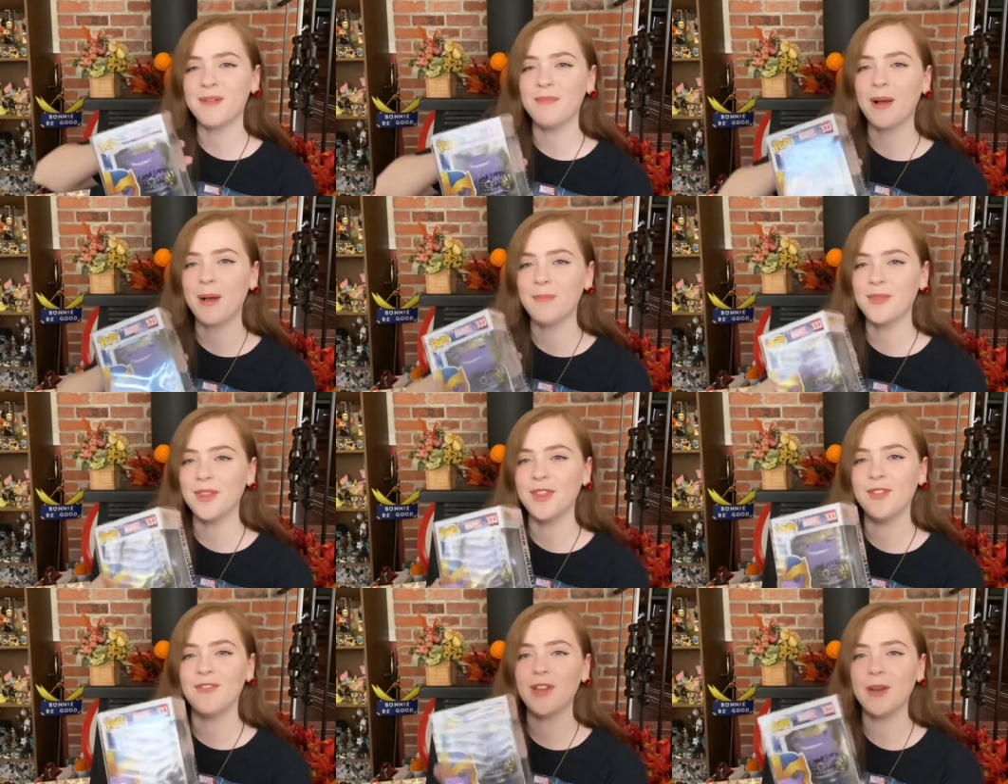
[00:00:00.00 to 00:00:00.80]
Pop
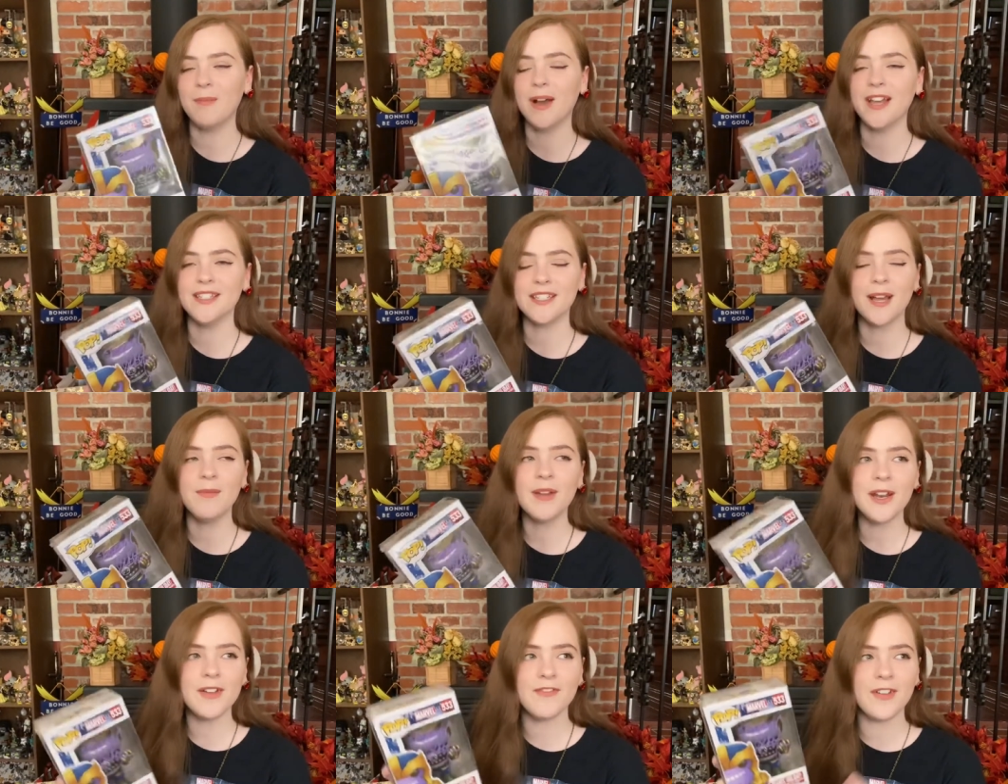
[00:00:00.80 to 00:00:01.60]
than the Venomized. I'm
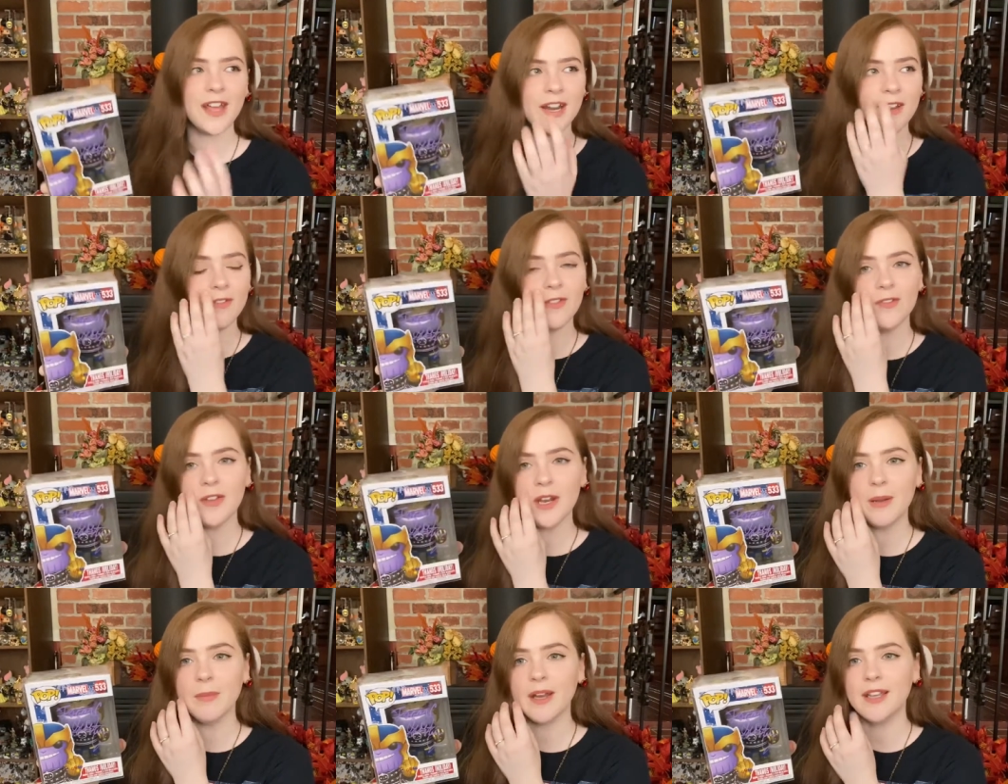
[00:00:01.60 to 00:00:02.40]
not a fan of the
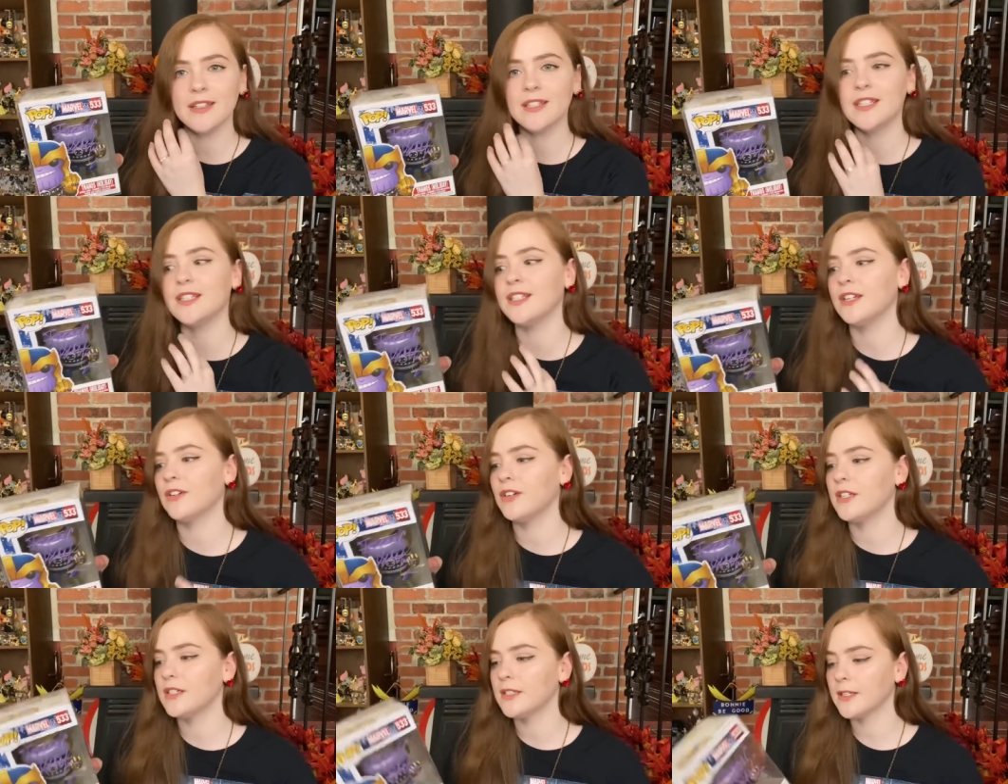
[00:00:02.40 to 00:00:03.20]
Venomized
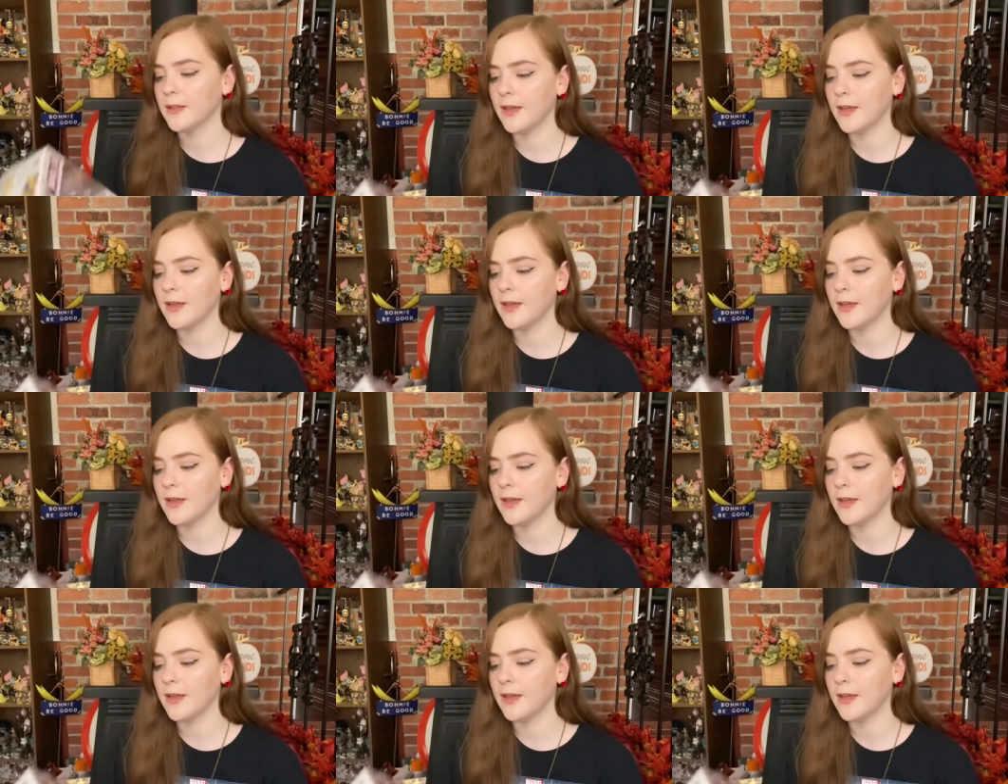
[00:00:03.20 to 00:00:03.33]
series.